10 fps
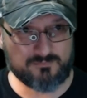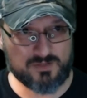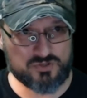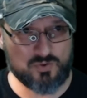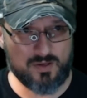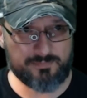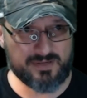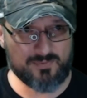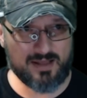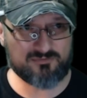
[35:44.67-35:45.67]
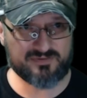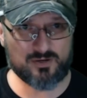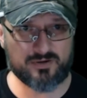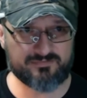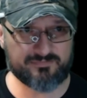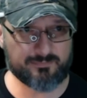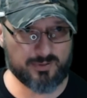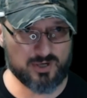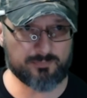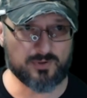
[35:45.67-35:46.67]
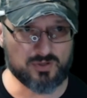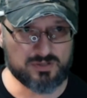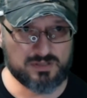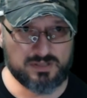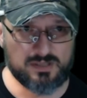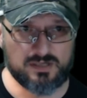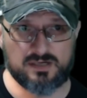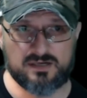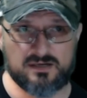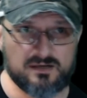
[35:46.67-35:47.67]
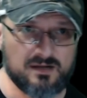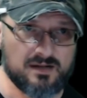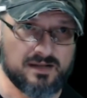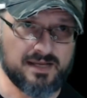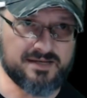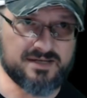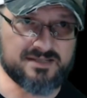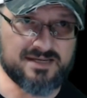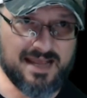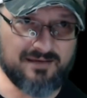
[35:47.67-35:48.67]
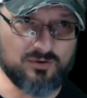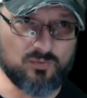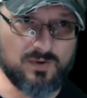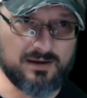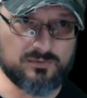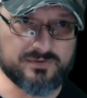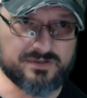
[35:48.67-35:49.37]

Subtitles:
show IP route VRF purple, it doesn't have a route